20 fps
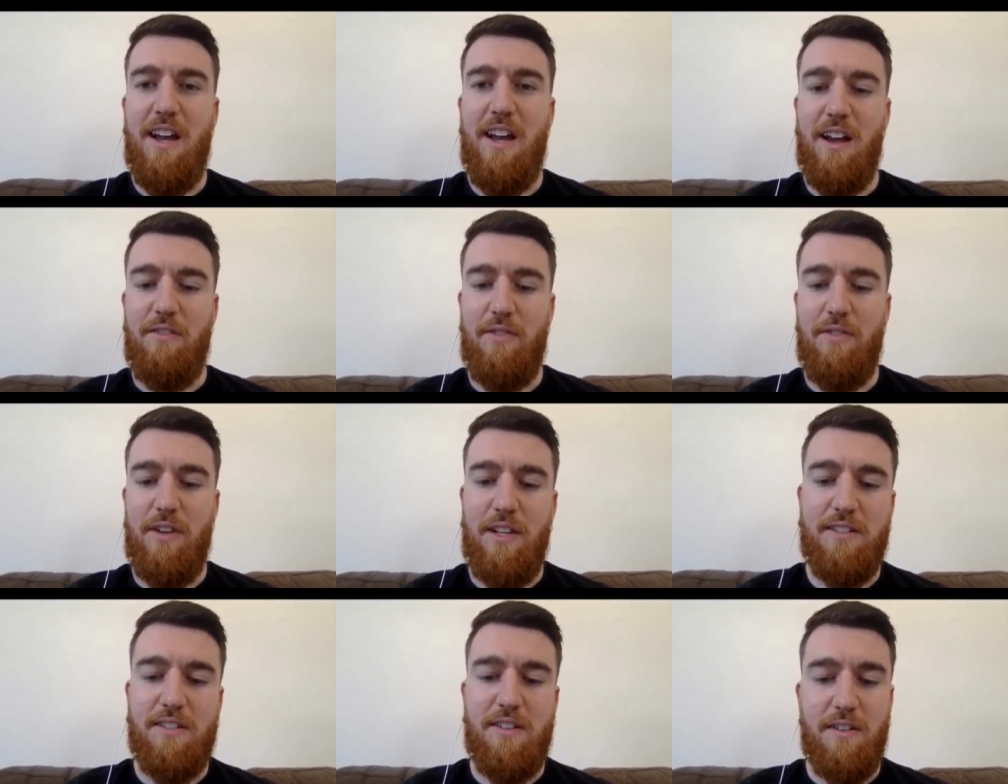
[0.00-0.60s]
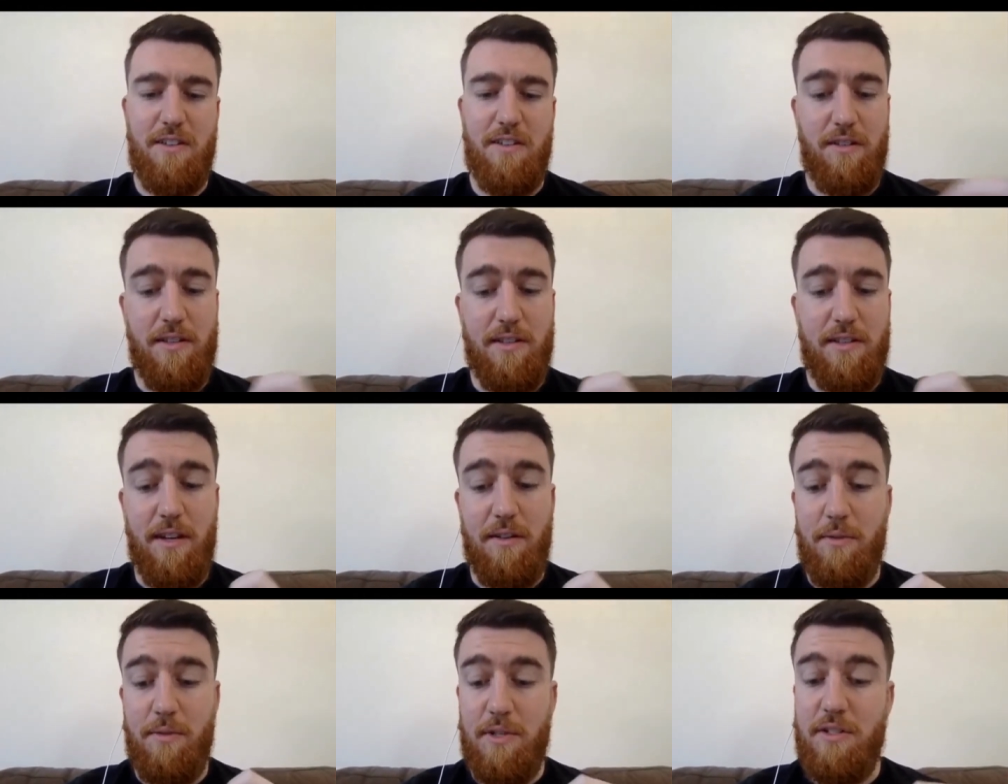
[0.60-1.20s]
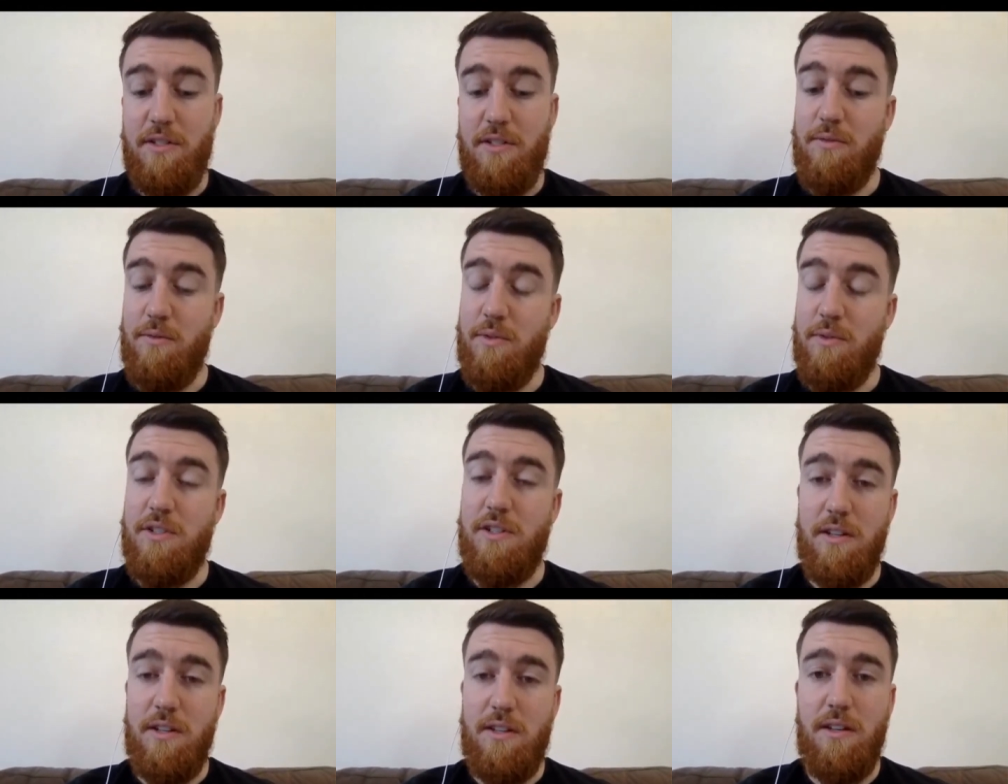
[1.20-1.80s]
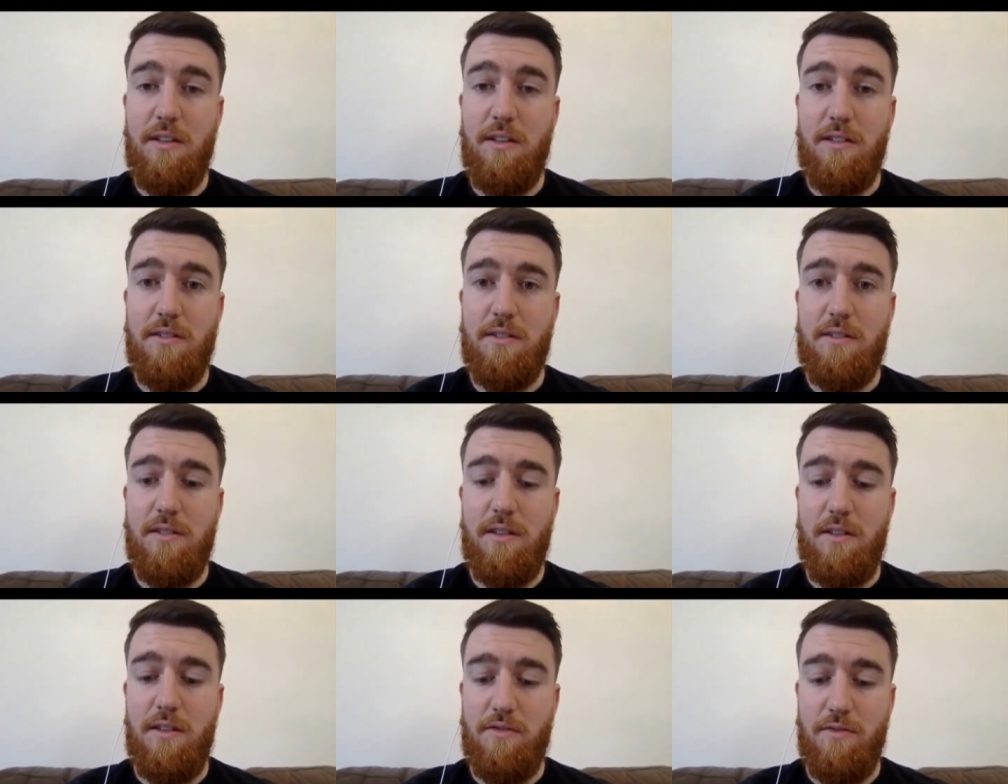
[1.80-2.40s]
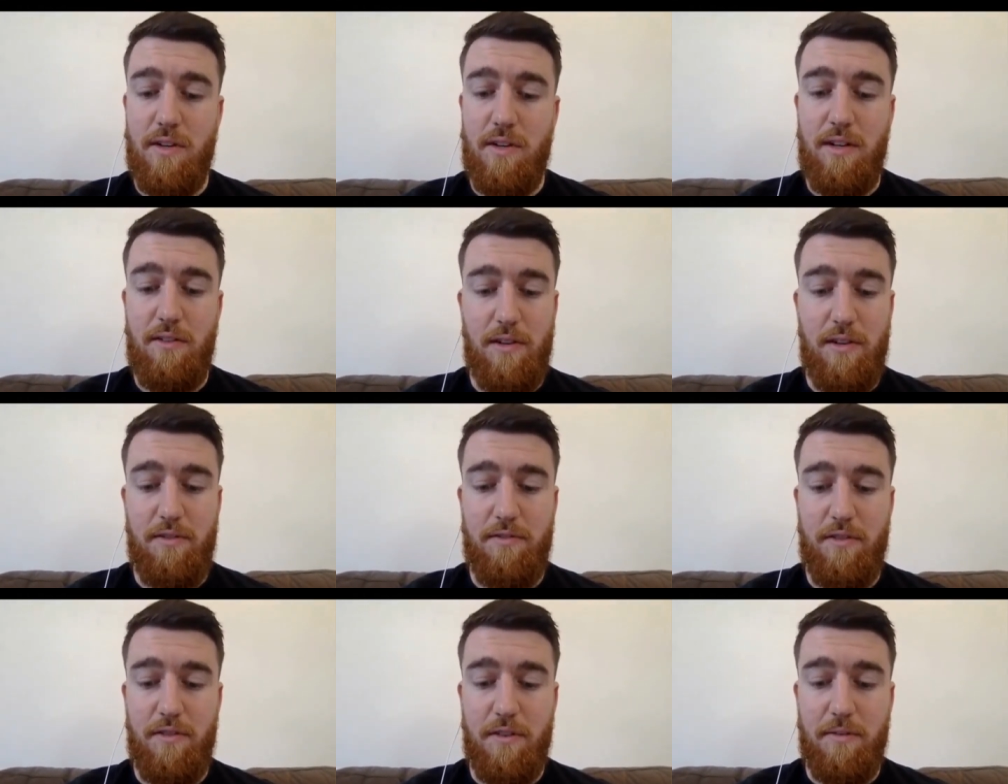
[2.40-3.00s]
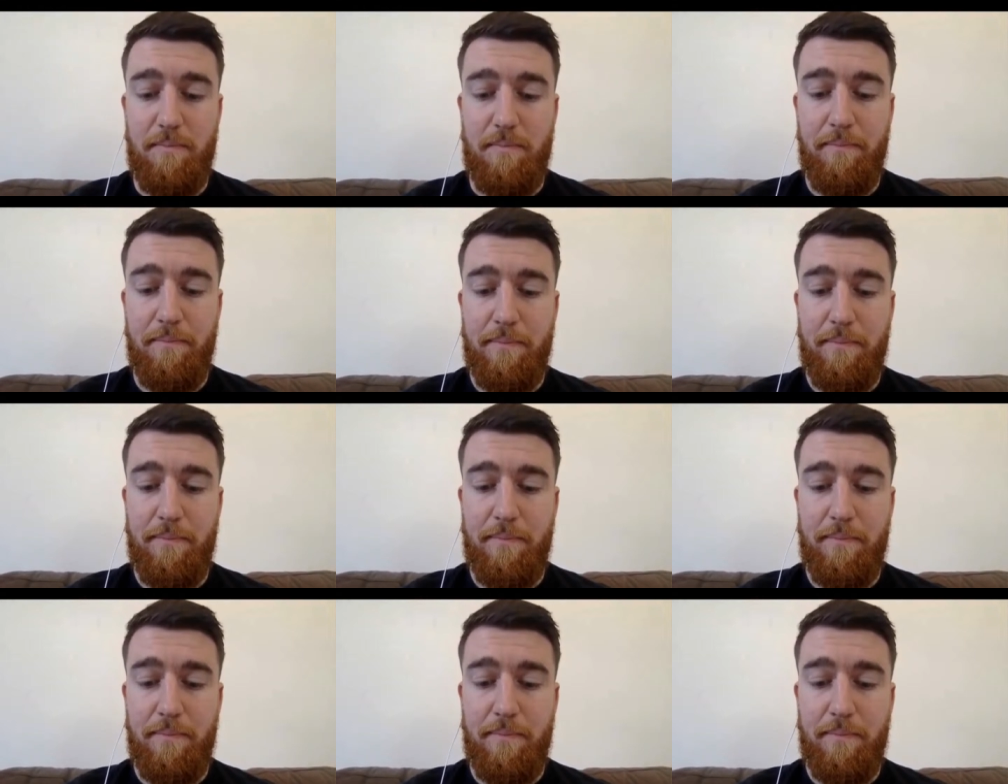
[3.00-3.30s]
and really start to look at that, which is which I think is is really really fun.